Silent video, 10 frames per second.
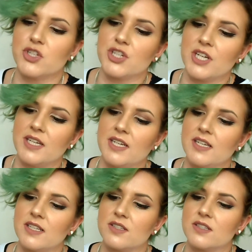which
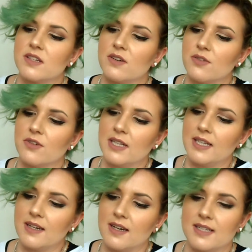is
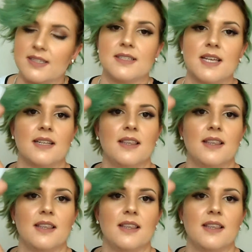really nice